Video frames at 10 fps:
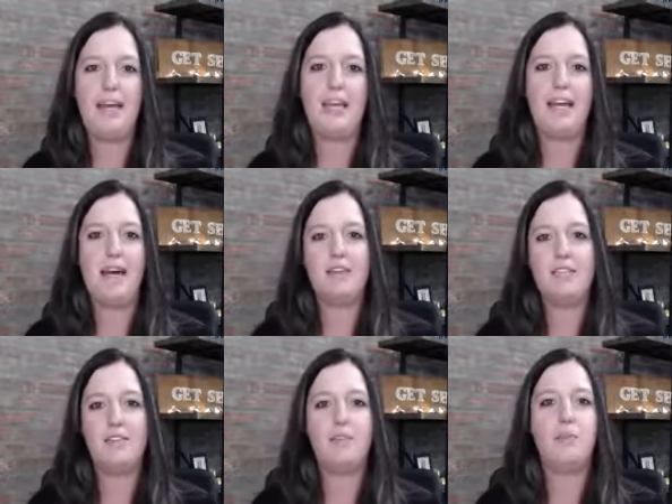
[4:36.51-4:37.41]
And like I was
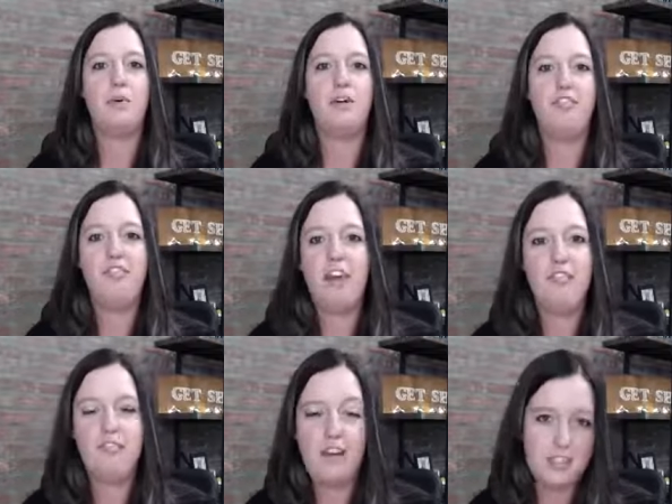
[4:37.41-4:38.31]
having to put on a fake
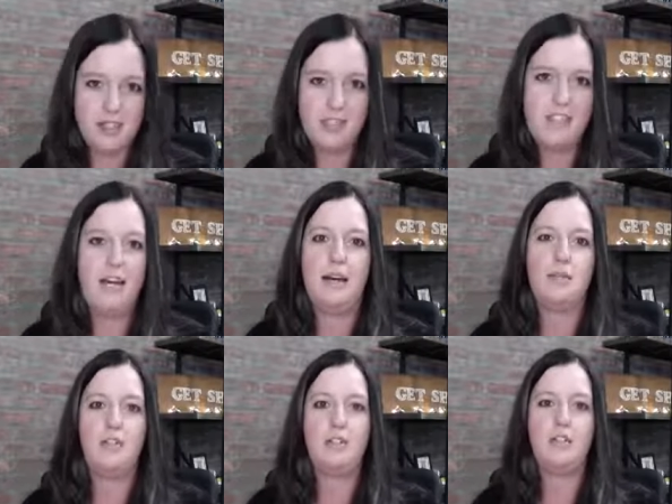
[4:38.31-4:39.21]
face all the time
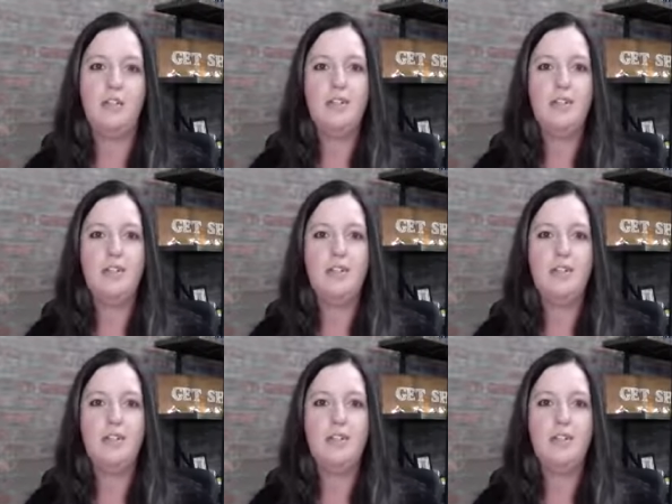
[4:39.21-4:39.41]
to